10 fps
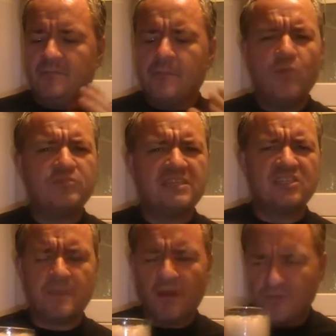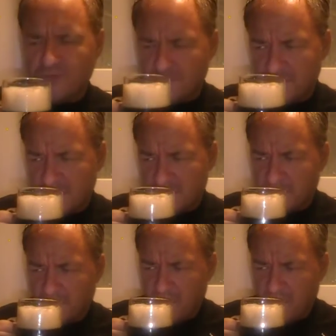Malty smell from the from the